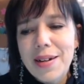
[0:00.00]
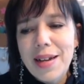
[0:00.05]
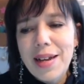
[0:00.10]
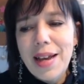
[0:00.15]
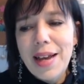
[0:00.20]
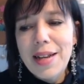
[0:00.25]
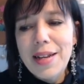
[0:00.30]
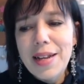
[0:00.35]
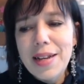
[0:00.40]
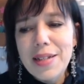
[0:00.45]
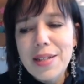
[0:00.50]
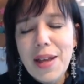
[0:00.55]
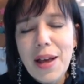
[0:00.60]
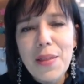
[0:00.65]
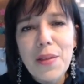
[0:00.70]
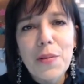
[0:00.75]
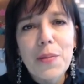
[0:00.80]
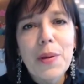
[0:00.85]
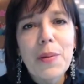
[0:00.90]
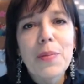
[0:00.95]
And as
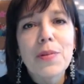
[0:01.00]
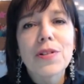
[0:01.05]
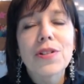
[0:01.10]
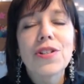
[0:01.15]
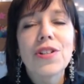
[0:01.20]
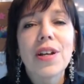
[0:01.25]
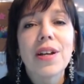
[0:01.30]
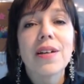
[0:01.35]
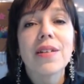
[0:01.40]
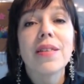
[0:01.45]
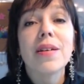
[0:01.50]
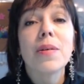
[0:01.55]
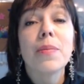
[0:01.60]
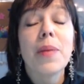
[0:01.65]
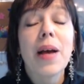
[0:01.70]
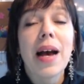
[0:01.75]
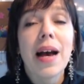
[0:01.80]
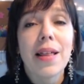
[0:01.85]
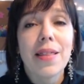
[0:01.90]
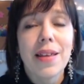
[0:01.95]
other people share their
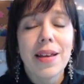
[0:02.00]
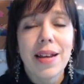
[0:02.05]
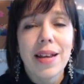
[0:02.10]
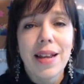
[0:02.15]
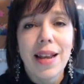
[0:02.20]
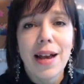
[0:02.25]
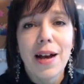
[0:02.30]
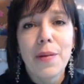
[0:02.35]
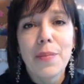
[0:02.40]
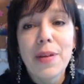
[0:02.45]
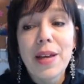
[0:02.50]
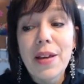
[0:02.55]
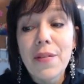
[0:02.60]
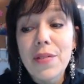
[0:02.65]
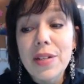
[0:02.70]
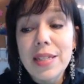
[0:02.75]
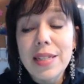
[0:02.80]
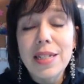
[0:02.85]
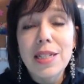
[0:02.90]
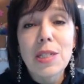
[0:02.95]
path, it can help give
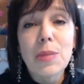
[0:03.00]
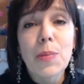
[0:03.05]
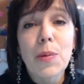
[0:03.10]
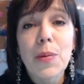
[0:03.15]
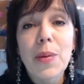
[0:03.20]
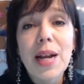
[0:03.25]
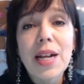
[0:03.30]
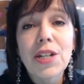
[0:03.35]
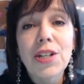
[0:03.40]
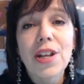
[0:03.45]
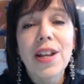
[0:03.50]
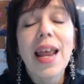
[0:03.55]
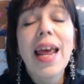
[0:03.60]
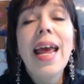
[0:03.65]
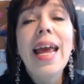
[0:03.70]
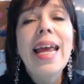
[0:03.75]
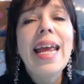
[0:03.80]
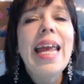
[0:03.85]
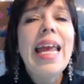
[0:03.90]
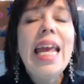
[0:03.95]
us inspiration,
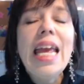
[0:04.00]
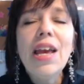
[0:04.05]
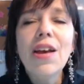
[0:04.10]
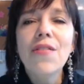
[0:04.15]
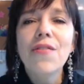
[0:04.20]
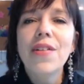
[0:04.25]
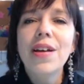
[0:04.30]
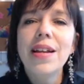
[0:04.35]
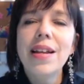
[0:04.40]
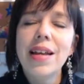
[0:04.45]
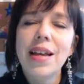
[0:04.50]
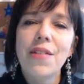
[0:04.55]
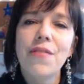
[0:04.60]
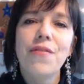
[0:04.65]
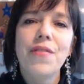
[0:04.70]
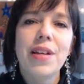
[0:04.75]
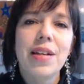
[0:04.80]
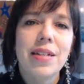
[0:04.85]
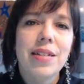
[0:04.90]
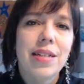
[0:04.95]
even if
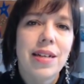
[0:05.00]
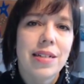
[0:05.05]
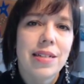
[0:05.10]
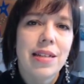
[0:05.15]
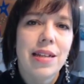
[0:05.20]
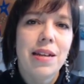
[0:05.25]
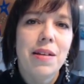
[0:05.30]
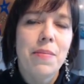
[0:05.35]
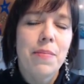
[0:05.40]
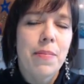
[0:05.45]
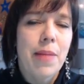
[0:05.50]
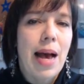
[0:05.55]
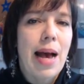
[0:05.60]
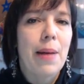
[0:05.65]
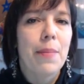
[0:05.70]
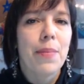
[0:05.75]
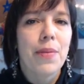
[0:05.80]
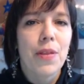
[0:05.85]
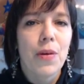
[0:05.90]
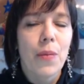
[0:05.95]
it doesn't
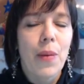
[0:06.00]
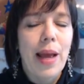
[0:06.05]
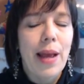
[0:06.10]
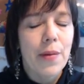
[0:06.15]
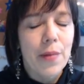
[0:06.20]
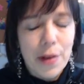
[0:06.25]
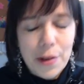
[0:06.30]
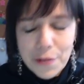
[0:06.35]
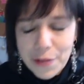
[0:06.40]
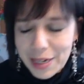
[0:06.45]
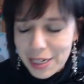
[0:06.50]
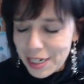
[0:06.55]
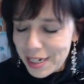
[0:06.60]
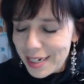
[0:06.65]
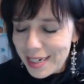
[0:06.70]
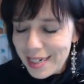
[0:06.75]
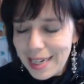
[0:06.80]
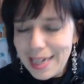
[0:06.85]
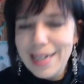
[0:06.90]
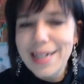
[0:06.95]
map the way. We wish
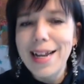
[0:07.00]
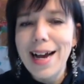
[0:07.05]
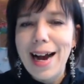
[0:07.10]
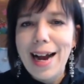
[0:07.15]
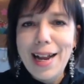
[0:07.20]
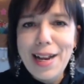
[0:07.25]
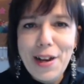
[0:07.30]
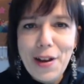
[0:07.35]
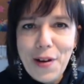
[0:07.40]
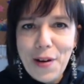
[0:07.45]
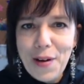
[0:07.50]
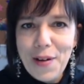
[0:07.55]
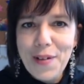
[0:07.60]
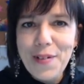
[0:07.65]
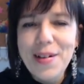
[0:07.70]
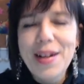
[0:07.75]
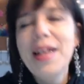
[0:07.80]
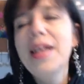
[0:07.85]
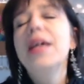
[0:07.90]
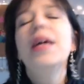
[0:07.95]
it did, I know,
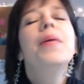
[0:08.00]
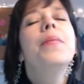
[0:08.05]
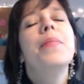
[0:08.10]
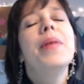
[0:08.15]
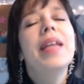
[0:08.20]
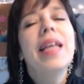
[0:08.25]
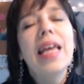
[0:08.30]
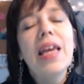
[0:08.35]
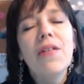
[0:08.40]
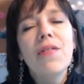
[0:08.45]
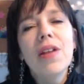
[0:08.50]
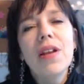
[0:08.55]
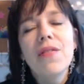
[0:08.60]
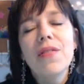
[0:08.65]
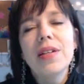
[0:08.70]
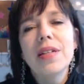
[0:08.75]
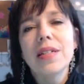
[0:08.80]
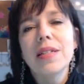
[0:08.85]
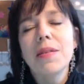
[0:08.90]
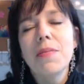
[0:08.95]
but even if it
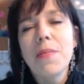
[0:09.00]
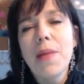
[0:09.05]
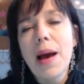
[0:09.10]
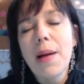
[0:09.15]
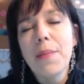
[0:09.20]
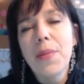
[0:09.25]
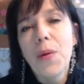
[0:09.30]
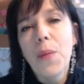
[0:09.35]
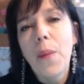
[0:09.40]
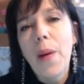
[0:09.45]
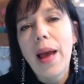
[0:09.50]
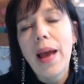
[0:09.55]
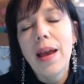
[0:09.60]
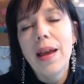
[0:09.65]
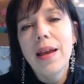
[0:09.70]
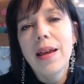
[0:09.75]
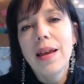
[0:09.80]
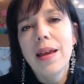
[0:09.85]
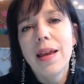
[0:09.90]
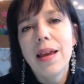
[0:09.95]
doesn't map the
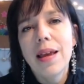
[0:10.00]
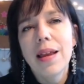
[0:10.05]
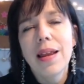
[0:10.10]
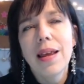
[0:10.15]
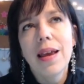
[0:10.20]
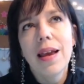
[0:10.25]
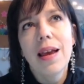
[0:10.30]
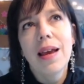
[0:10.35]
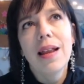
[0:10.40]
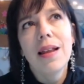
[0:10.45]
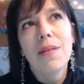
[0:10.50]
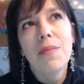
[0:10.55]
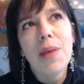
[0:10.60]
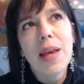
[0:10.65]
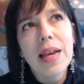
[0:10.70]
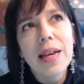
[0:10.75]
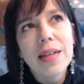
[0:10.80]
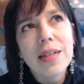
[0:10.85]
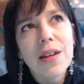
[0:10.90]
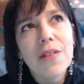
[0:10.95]
way, it can
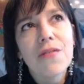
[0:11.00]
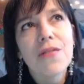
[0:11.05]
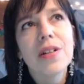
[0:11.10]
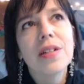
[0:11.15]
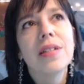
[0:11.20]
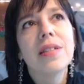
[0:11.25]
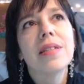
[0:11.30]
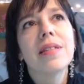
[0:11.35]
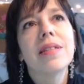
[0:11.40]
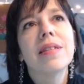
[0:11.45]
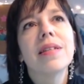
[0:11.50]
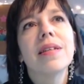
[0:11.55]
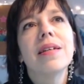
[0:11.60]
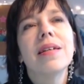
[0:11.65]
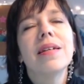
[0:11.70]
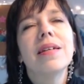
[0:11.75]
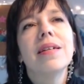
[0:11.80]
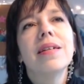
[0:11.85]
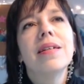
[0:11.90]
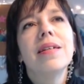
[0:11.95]
make a difference
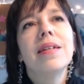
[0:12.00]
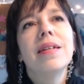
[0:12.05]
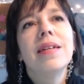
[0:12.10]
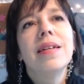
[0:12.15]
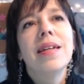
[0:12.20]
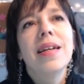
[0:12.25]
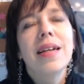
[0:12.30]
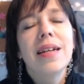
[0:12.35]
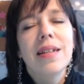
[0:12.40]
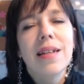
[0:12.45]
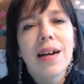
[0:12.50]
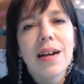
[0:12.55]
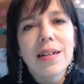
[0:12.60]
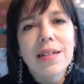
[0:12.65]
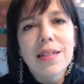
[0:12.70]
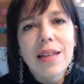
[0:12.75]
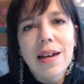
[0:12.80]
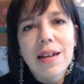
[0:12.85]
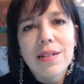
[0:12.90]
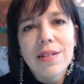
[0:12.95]
in us
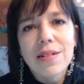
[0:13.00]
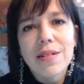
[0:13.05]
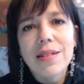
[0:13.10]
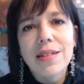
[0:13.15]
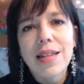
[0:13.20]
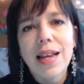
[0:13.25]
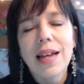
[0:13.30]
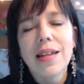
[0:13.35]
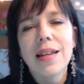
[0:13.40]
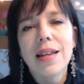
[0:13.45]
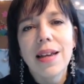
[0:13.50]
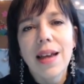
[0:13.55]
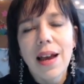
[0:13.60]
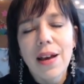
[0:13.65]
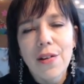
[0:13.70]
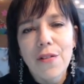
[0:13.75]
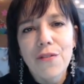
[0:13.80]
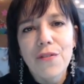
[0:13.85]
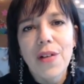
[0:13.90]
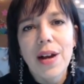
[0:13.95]
understanding how
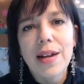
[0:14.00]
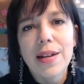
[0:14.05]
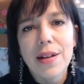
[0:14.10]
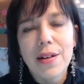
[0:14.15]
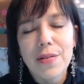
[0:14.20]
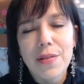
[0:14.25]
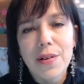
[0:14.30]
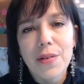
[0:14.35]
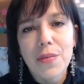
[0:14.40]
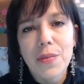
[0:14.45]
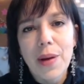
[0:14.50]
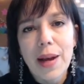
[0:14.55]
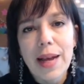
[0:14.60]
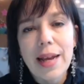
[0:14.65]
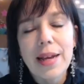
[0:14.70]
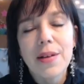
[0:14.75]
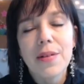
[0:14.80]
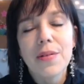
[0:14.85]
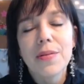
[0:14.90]
to find our own way.